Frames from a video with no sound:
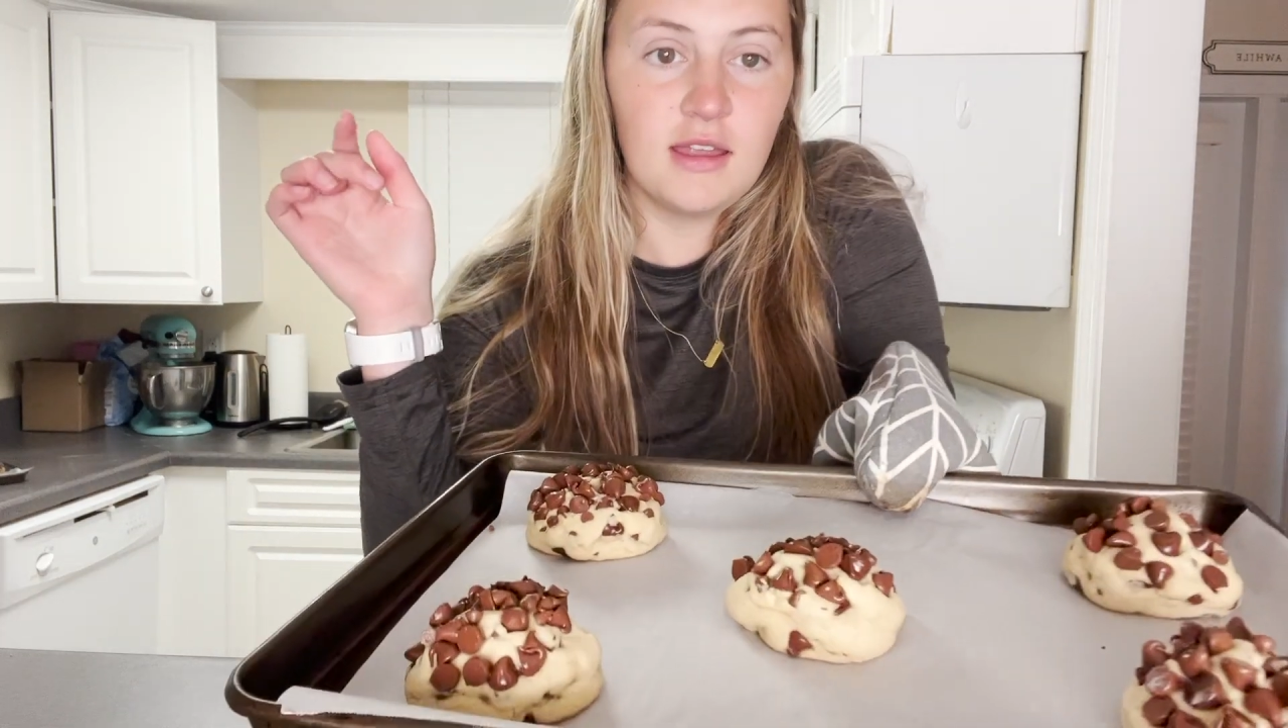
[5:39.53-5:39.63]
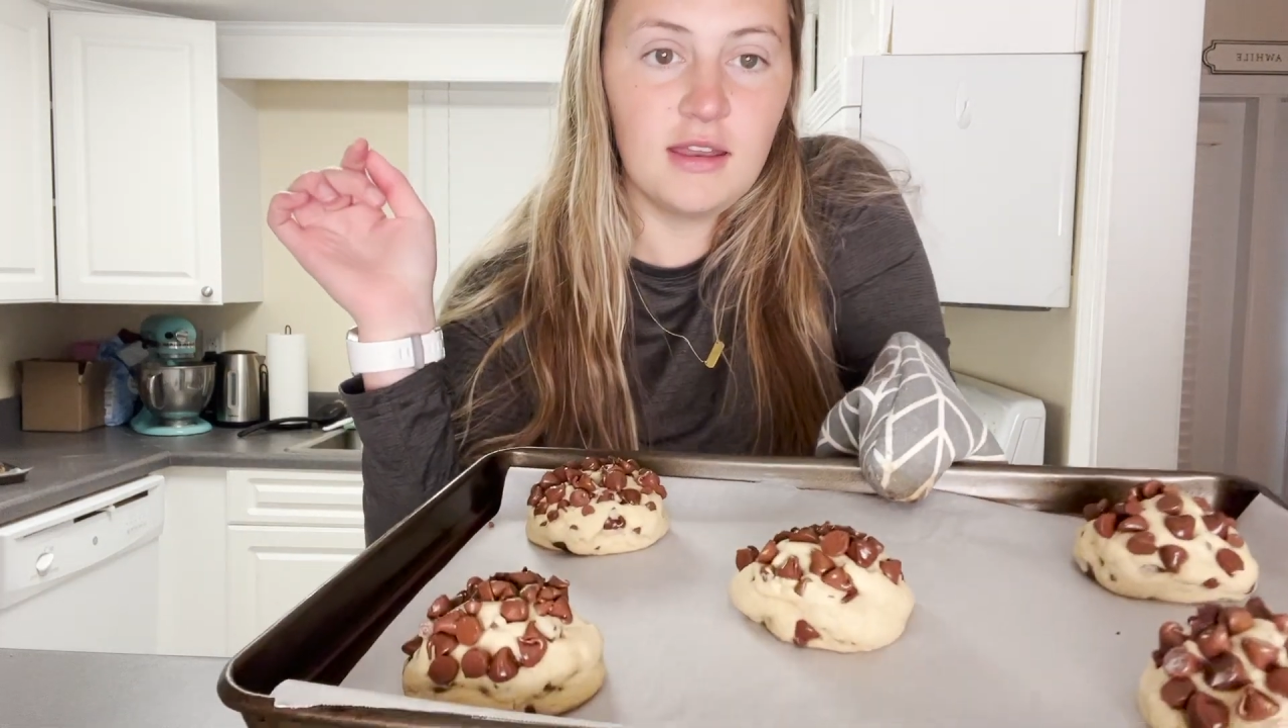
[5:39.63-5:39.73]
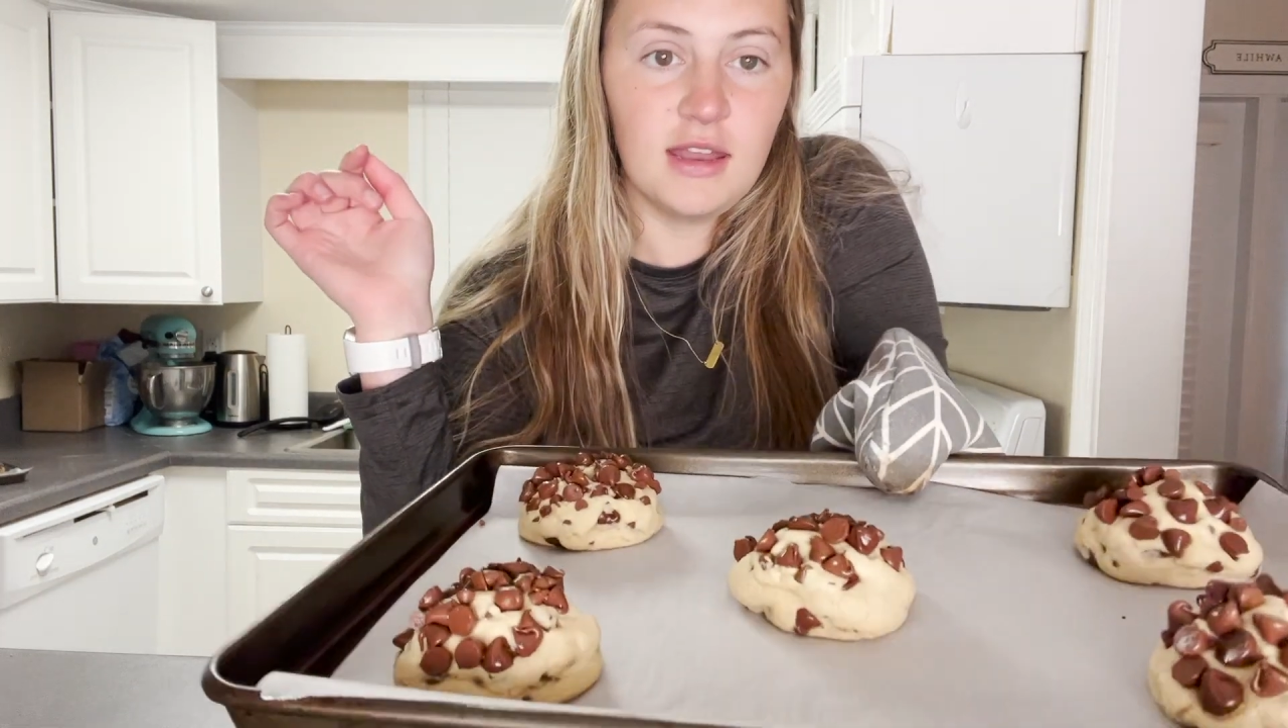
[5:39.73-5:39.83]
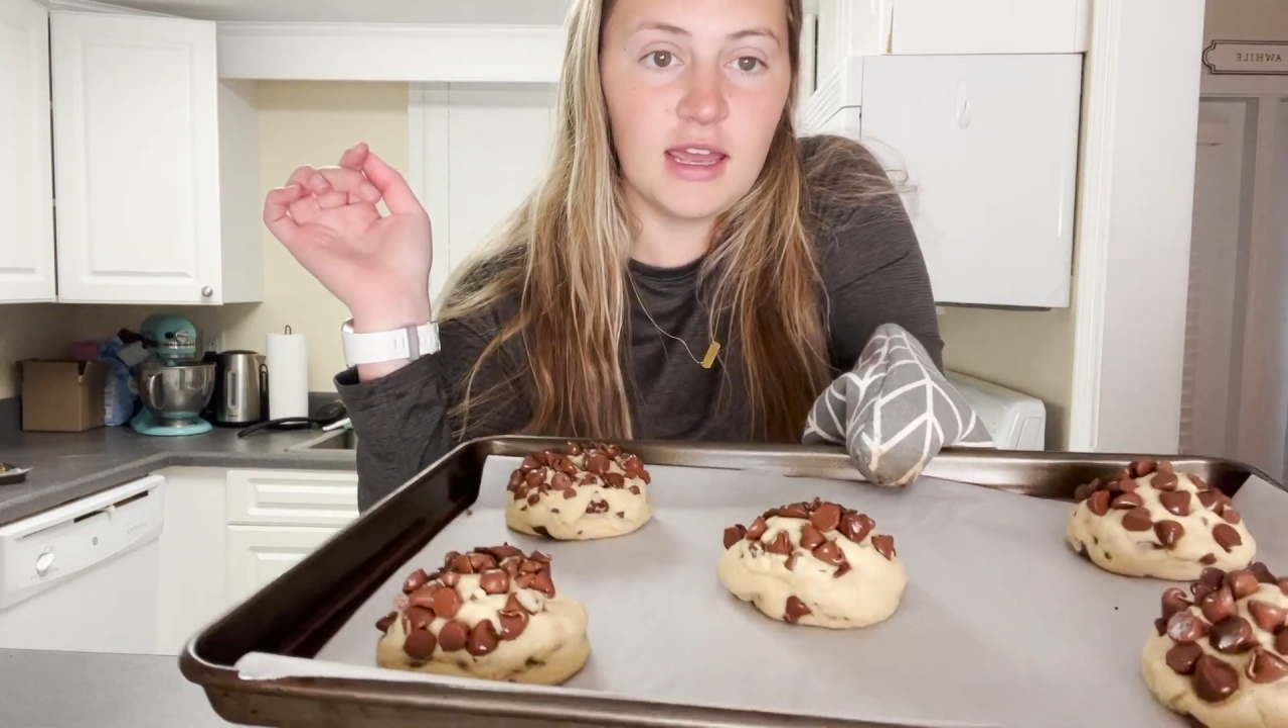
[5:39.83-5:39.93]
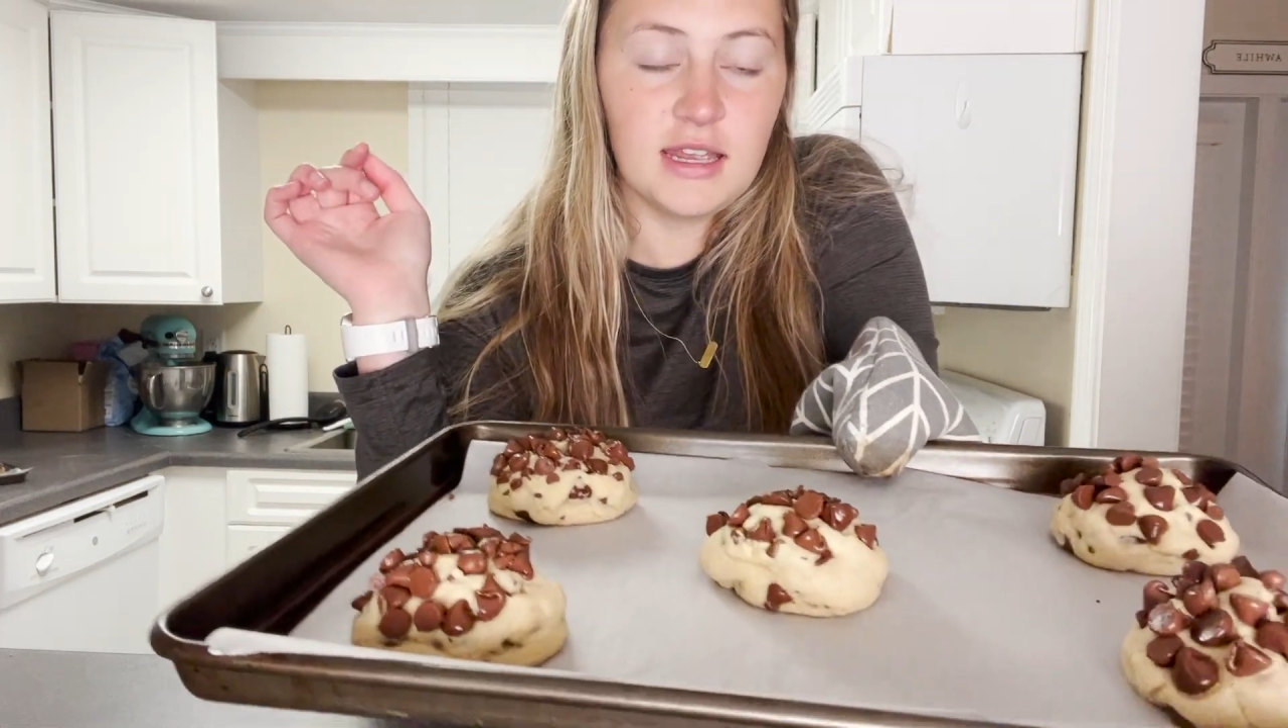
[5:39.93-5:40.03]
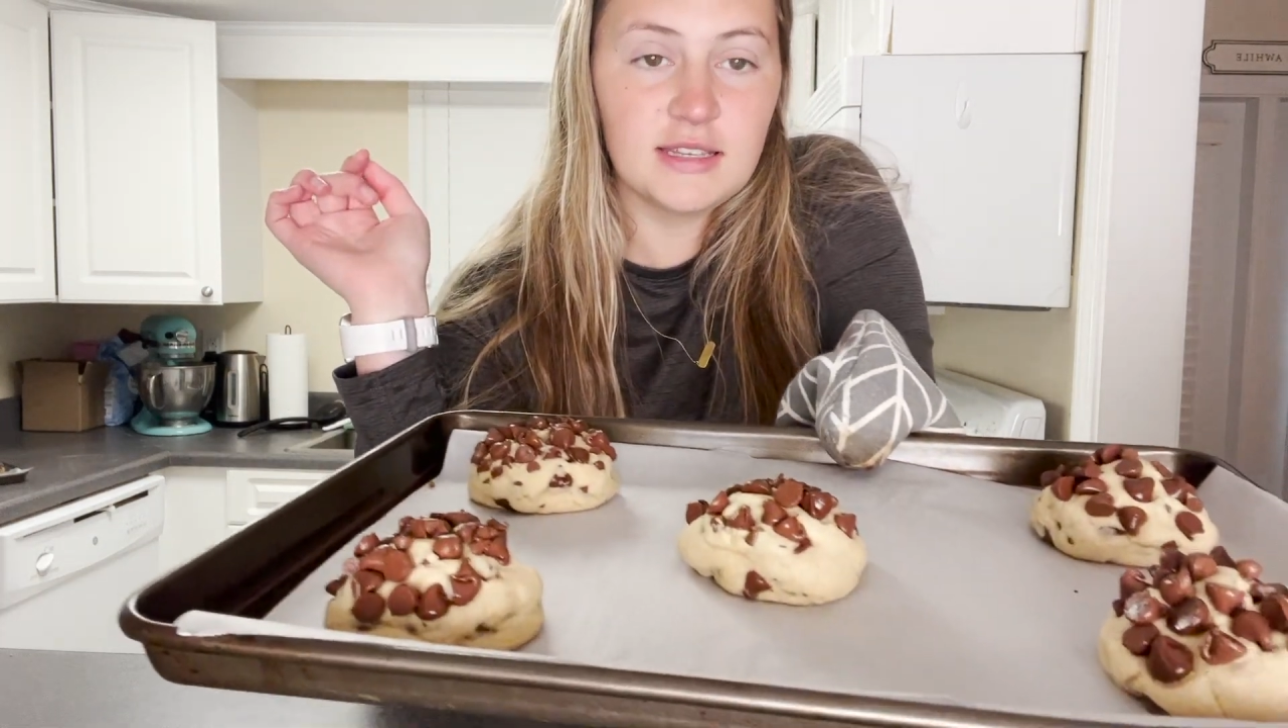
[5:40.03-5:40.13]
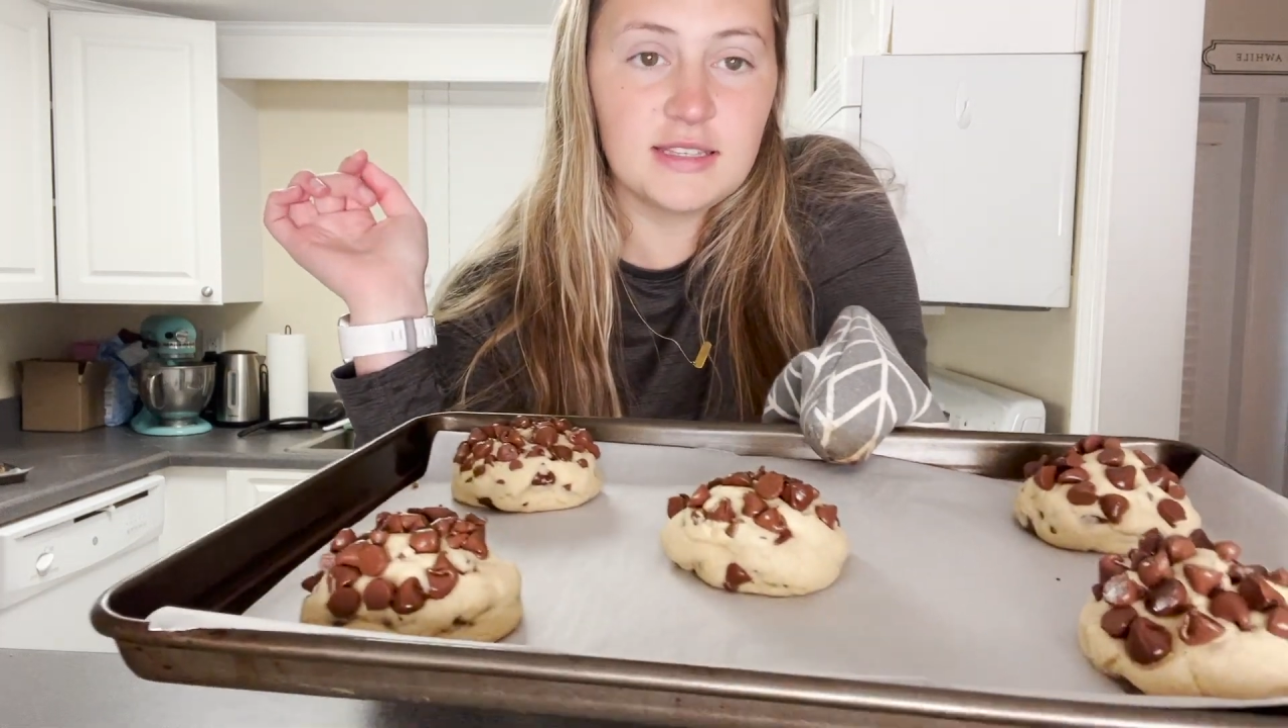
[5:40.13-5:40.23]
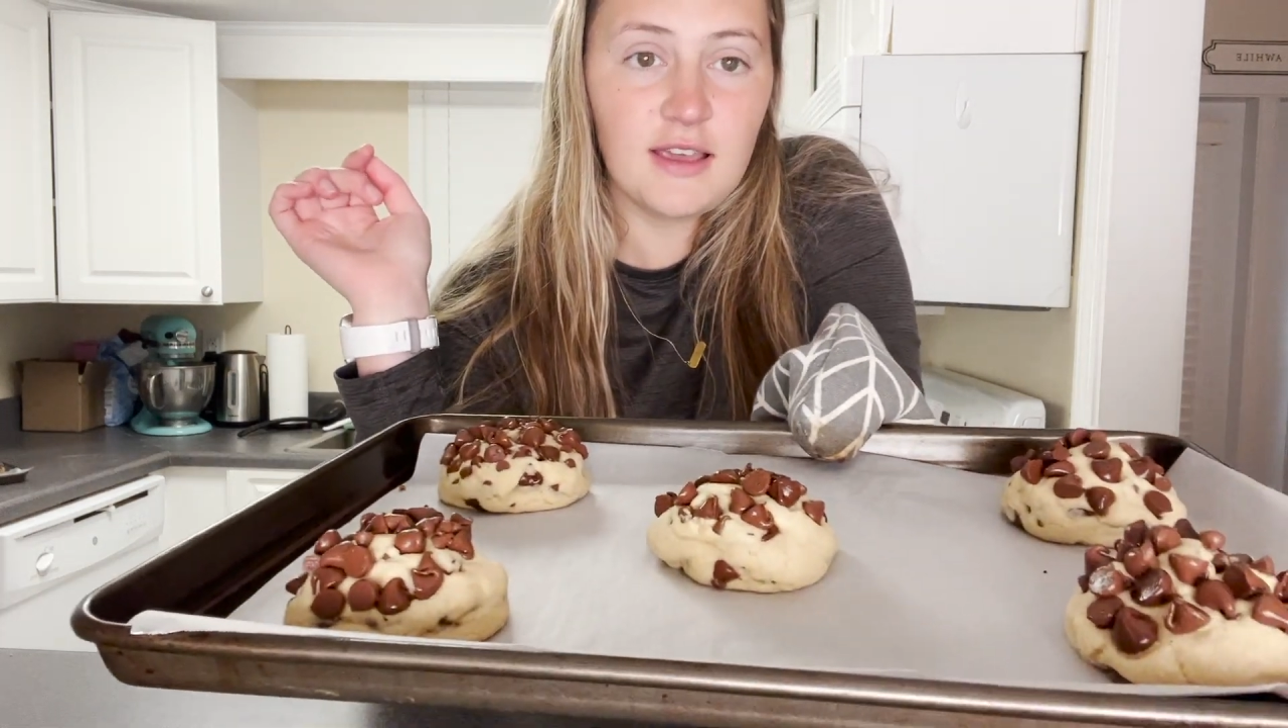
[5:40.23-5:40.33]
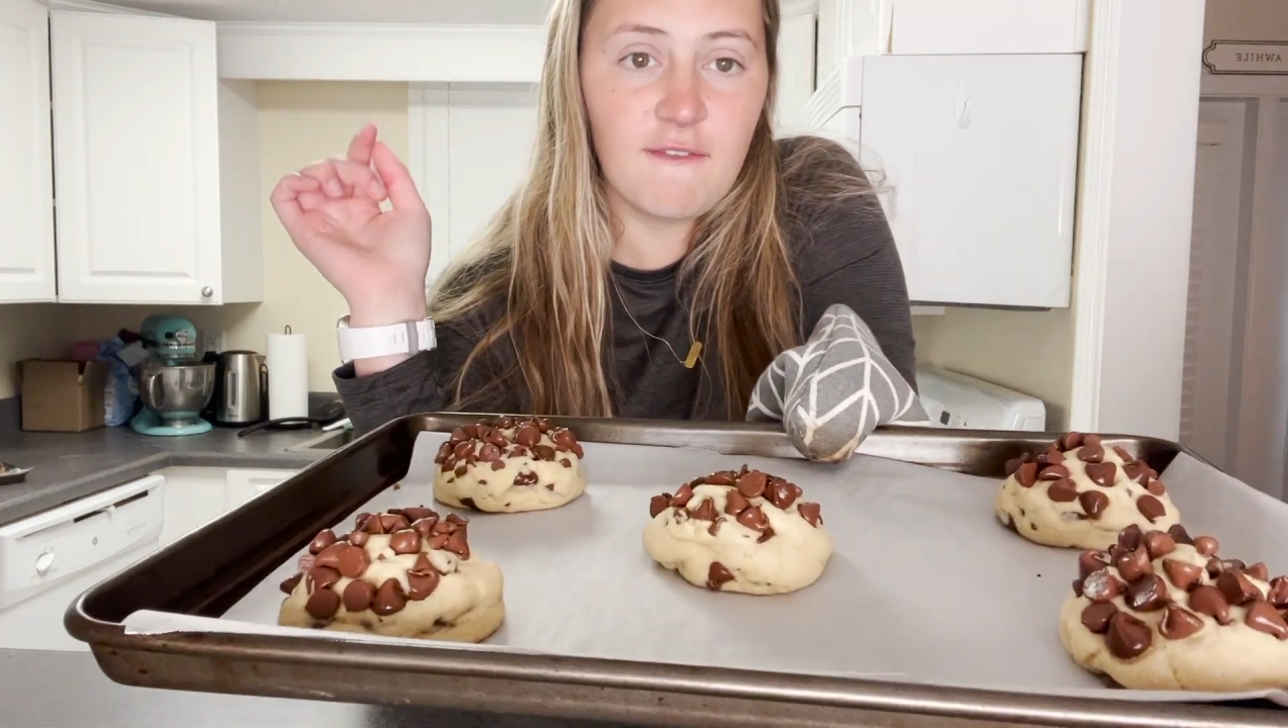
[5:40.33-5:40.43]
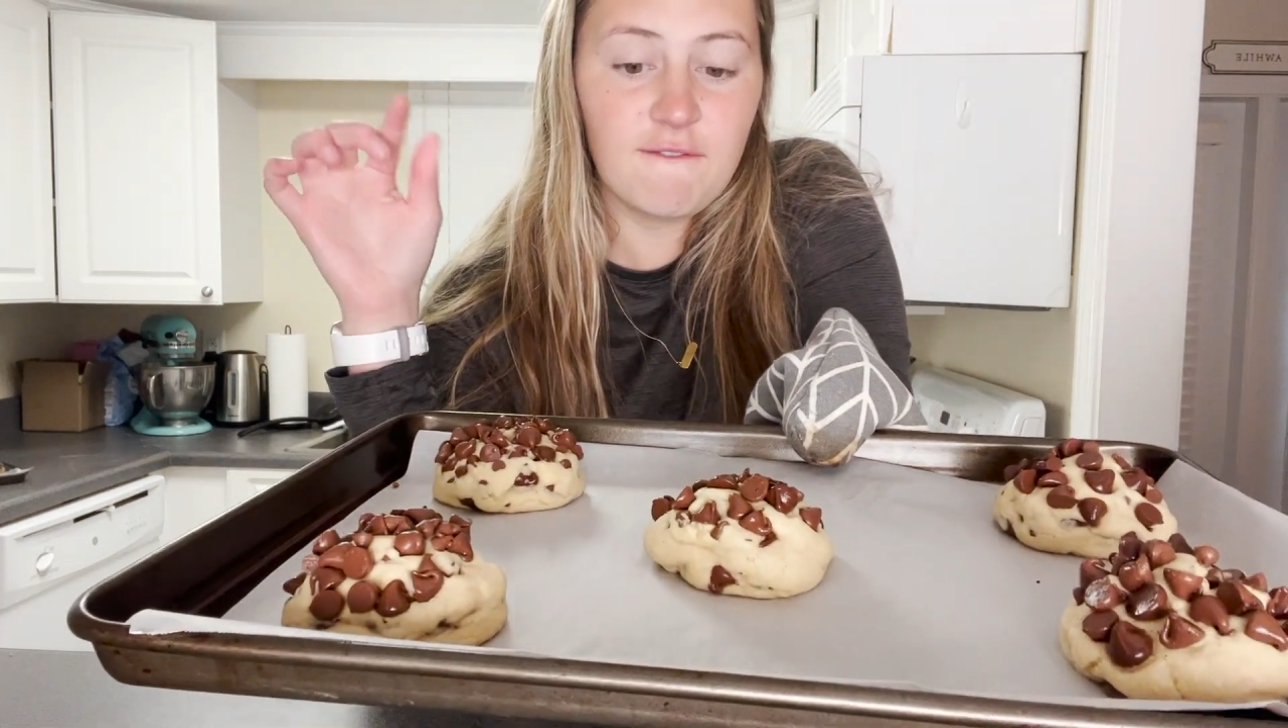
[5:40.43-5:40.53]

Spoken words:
nice